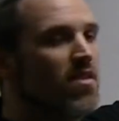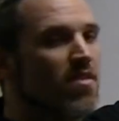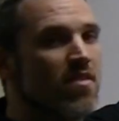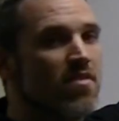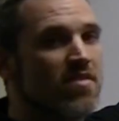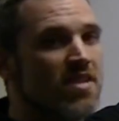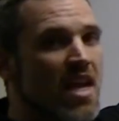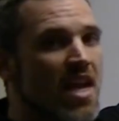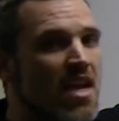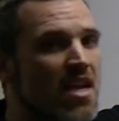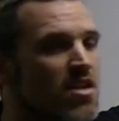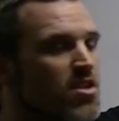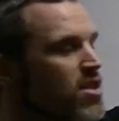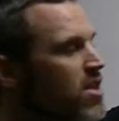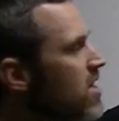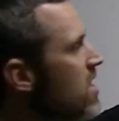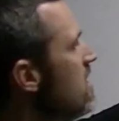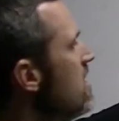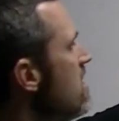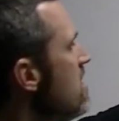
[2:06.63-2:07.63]
of
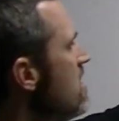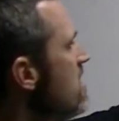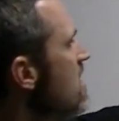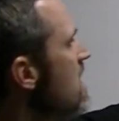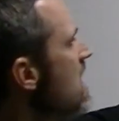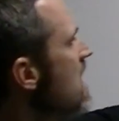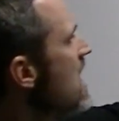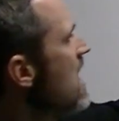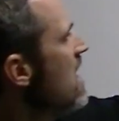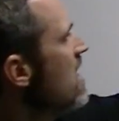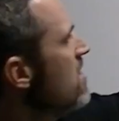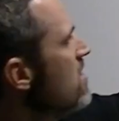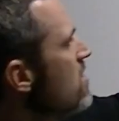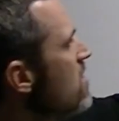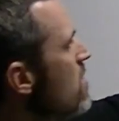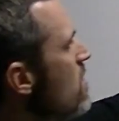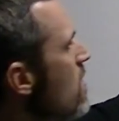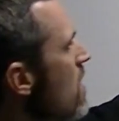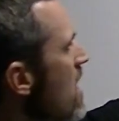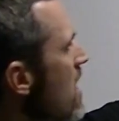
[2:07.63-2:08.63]
tangent is secant
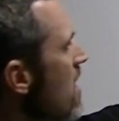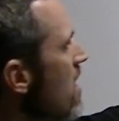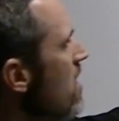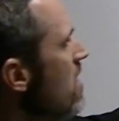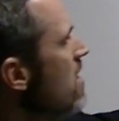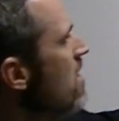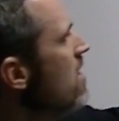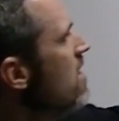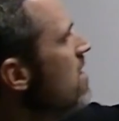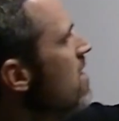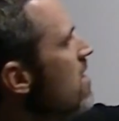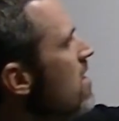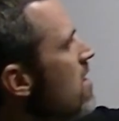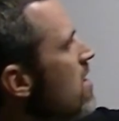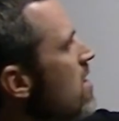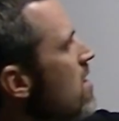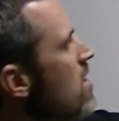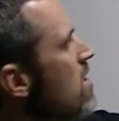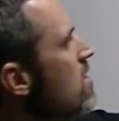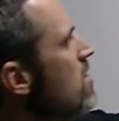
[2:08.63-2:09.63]
squared.
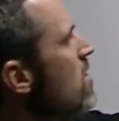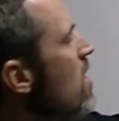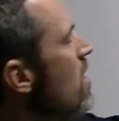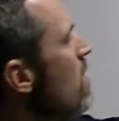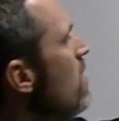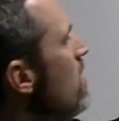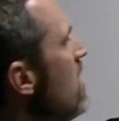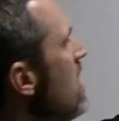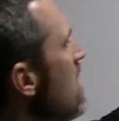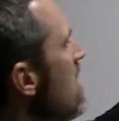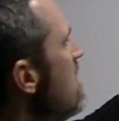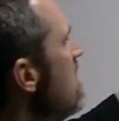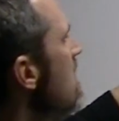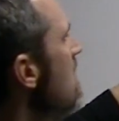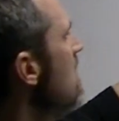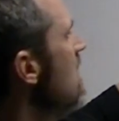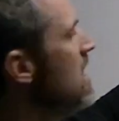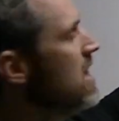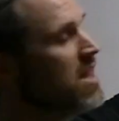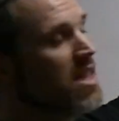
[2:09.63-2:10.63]
So I really can see
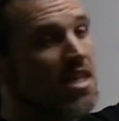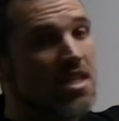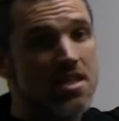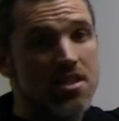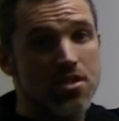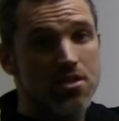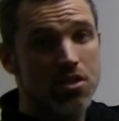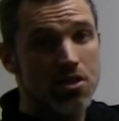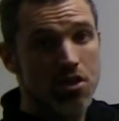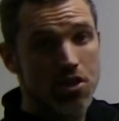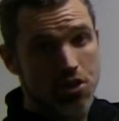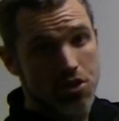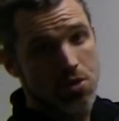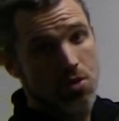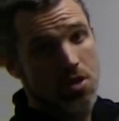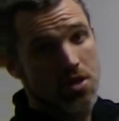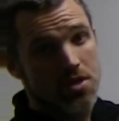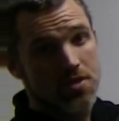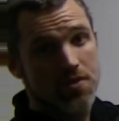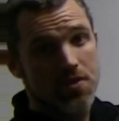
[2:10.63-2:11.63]
that this is a good
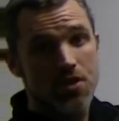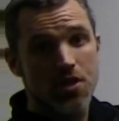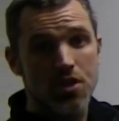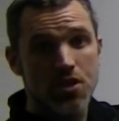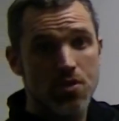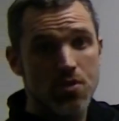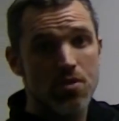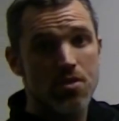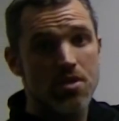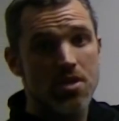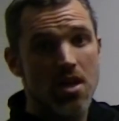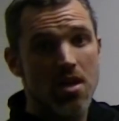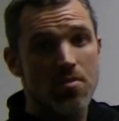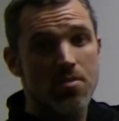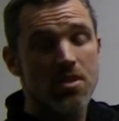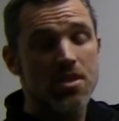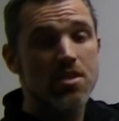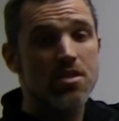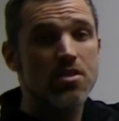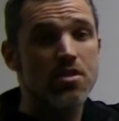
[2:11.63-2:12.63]
choice for the u sub.
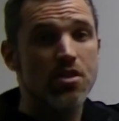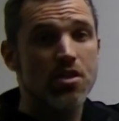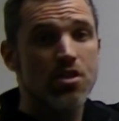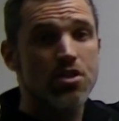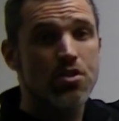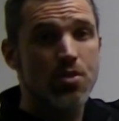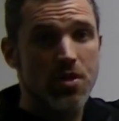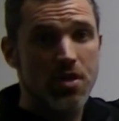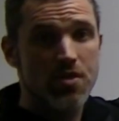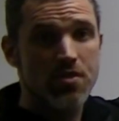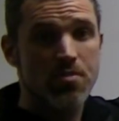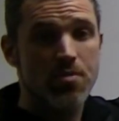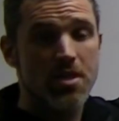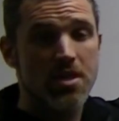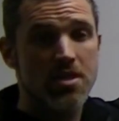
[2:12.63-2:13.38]
This is a good choice for my